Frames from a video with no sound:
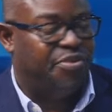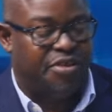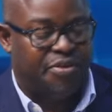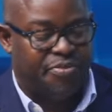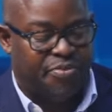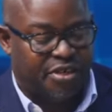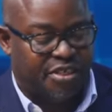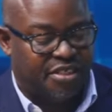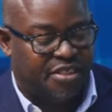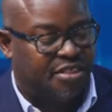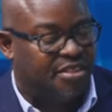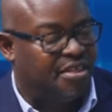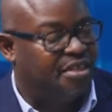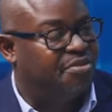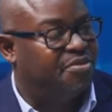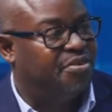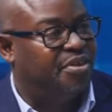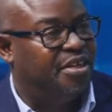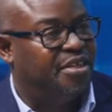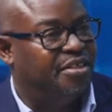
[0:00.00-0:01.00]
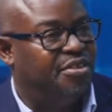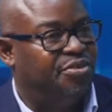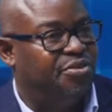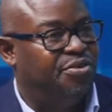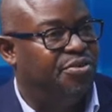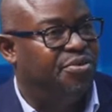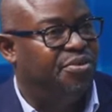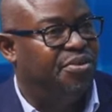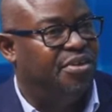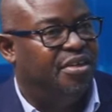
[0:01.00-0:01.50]
on the prizes that we had.
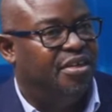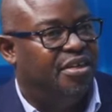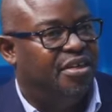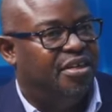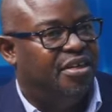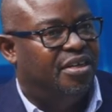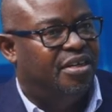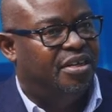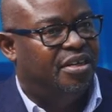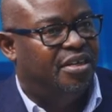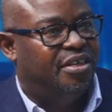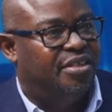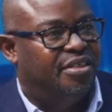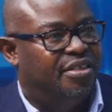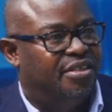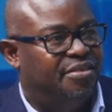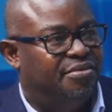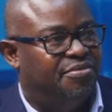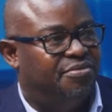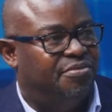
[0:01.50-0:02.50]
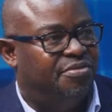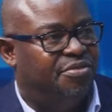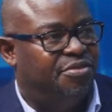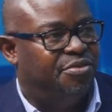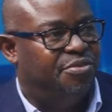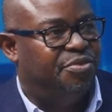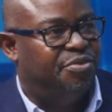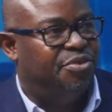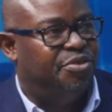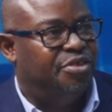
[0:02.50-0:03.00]
So to
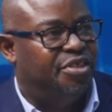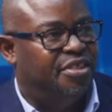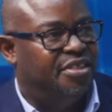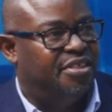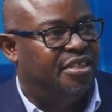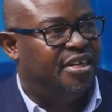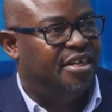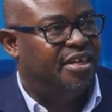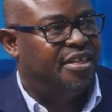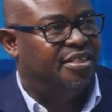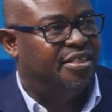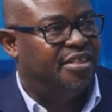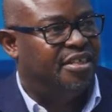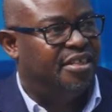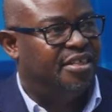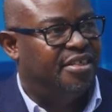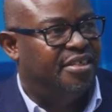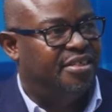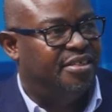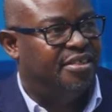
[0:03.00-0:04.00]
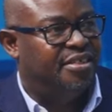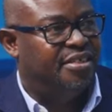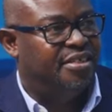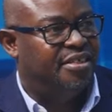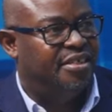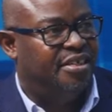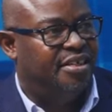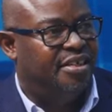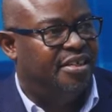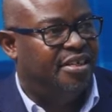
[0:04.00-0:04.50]
be honest, I can say that
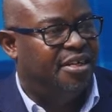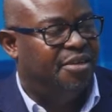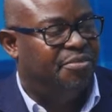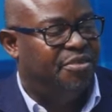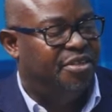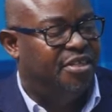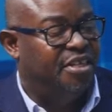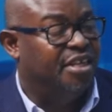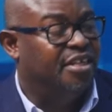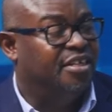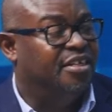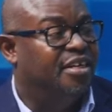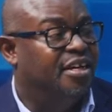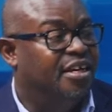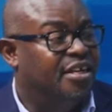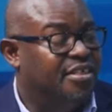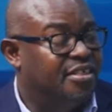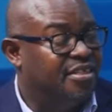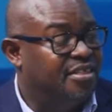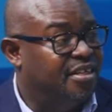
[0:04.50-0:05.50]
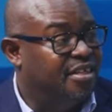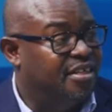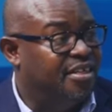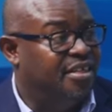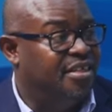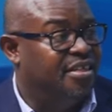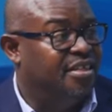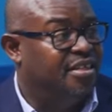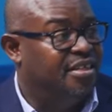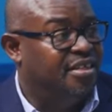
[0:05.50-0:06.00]
MTN has
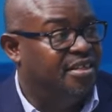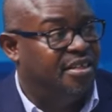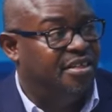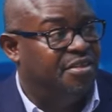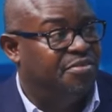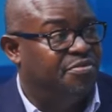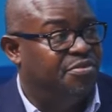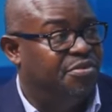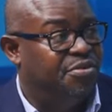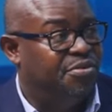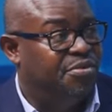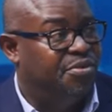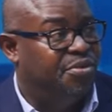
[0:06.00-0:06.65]
taken the level